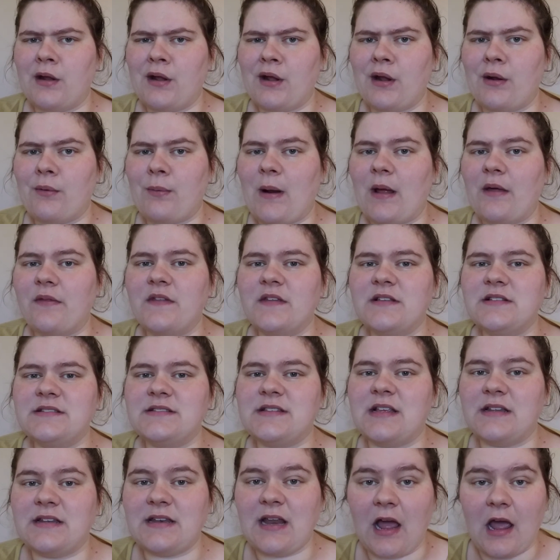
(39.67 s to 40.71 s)

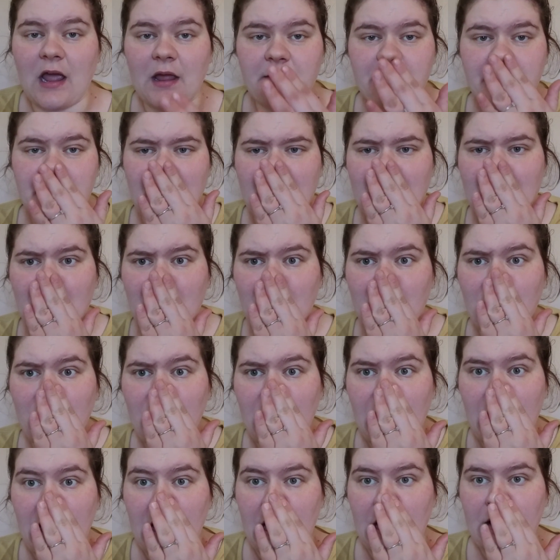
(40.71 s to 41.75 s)
this time now,
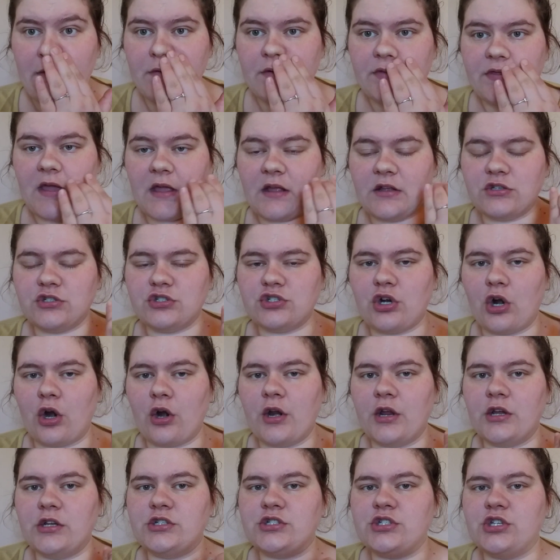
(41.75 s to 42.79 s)
everything's
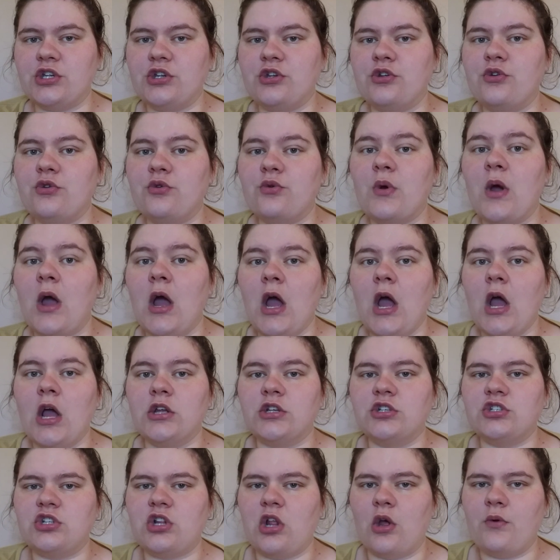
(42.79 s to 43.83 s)
starting to
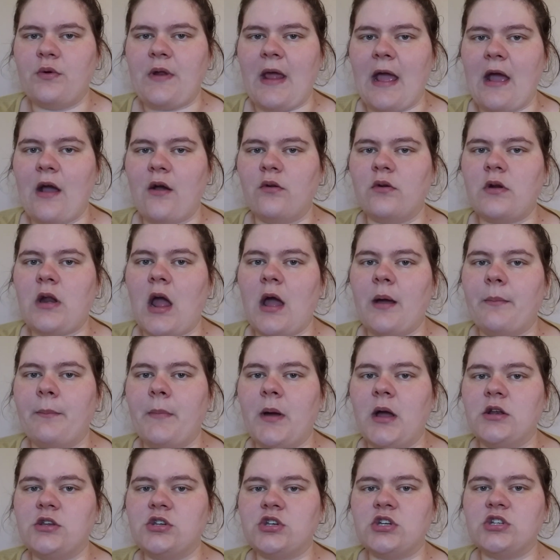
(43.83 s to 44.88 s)
slow down. Not
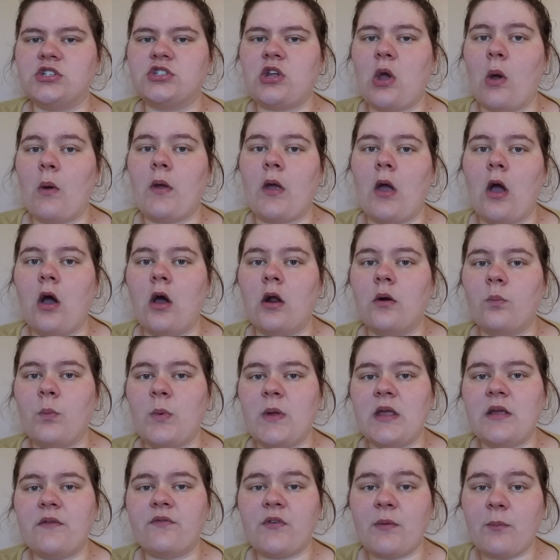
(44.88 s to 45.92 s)
much is going on
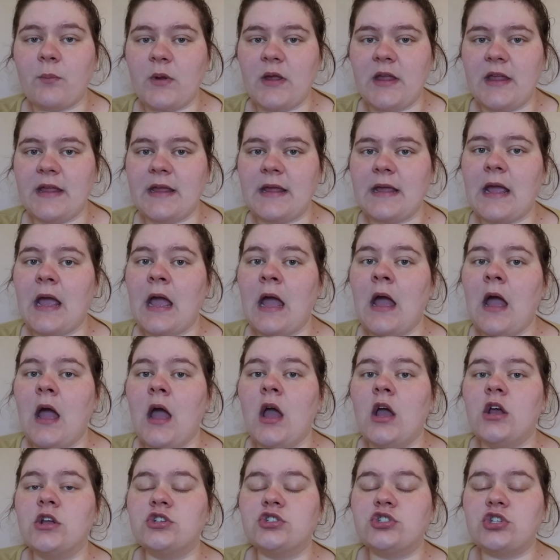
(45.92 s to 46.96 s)
week from week.
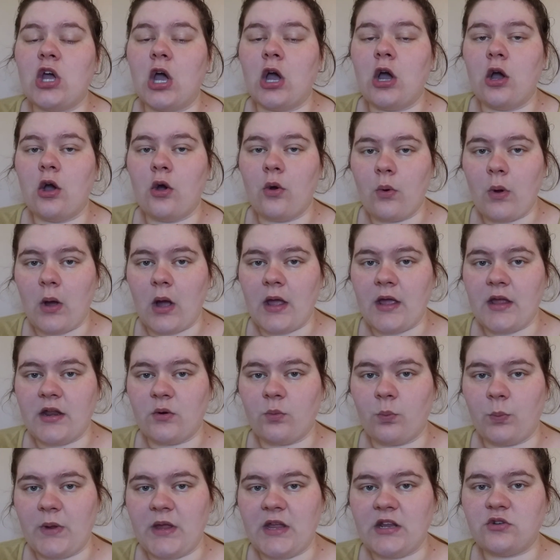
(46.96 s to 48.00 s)
So
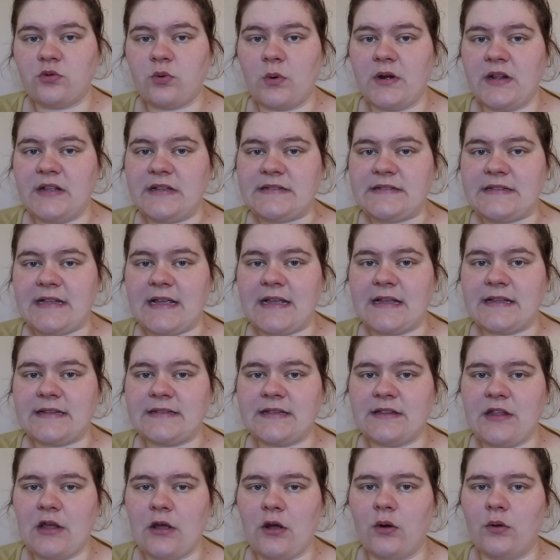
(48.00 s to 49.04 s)
in week
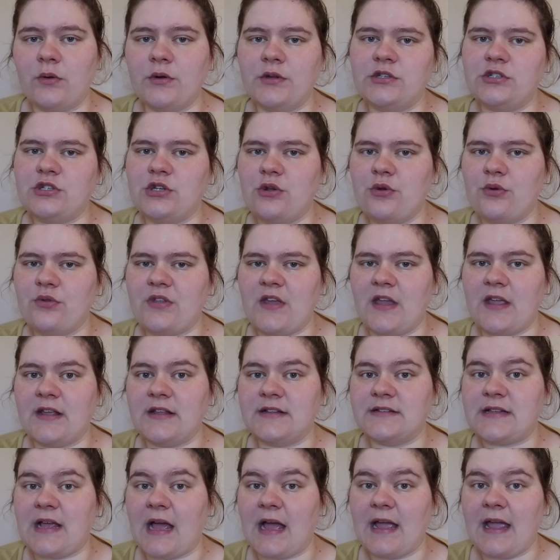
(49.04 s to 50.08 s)
26, the only two
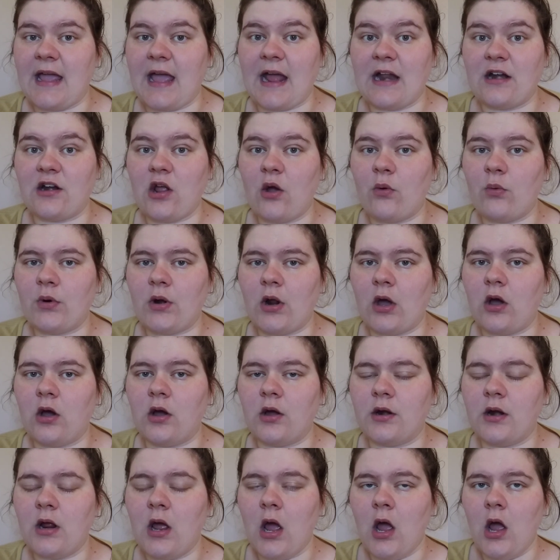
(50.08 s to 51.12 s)
things I had going
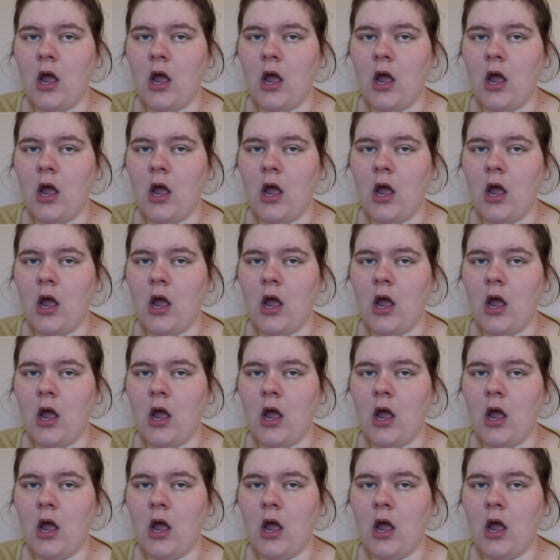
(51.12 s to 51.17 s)
on,